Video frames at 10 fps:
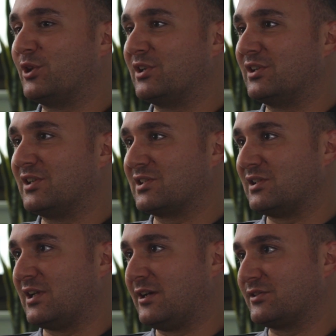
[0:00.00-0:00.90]
But it does
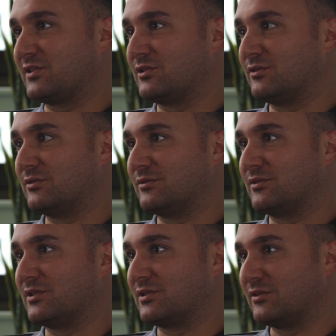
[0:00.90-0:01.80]
allow us to
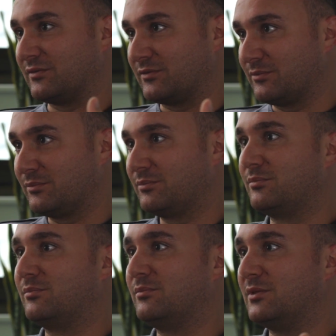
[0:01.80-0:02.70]
sort of
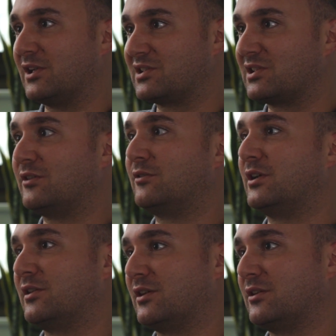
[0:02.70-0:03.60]

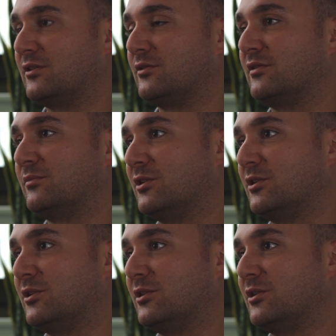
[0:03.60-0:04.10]
accelerate that iterative